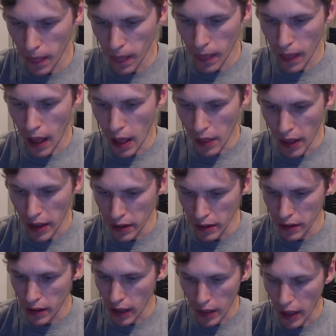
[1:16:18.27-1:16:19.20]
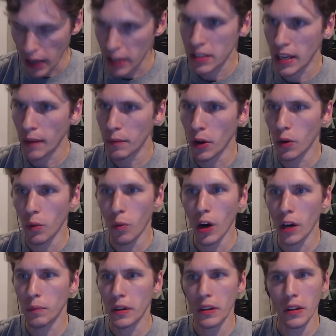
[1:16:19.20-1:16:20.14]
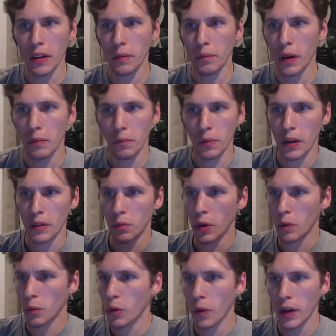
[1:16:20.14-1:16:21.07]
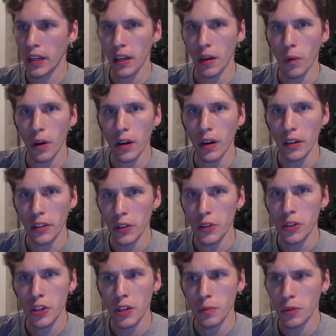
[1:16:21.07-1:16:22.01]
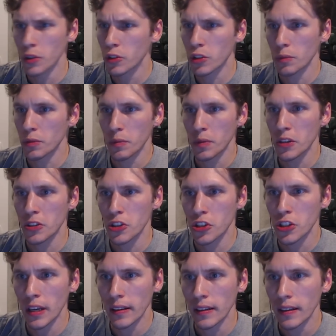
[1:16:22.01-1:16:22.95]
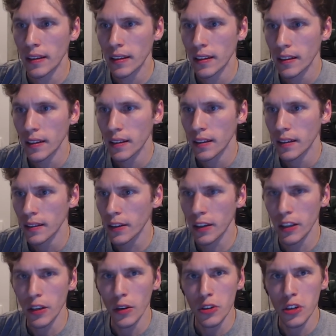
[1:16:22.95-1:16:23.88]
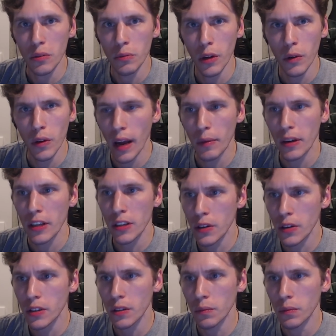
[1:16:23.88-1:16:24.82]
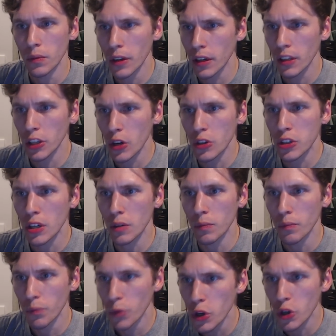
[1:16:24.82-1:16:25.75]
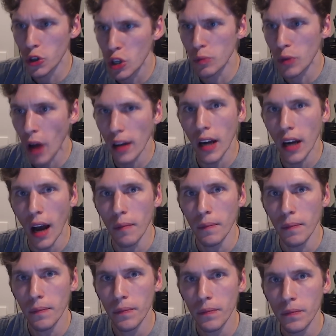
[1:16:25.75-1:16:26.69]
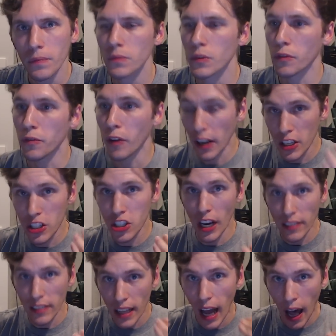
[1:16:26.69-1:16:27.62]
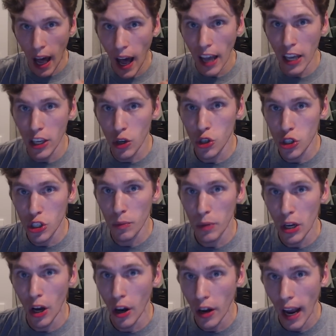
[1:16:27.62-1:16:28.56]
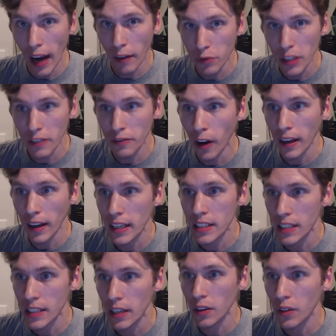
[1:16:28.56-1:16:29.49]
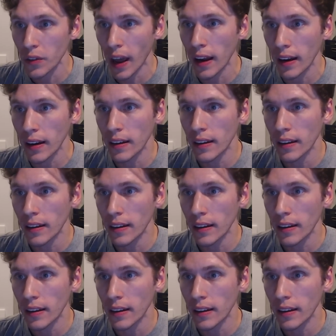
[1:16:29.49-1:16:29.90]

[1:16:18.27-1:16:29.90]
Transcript: and then and then it's time to go to work. But but but what what are you gonna work on? YouTube. YouTube's a piece of shit. Look at YouTube. Look what happened to YouTube. Look at YouTube. The YouTube.com. The fucking site that I used to be on every fucking single day.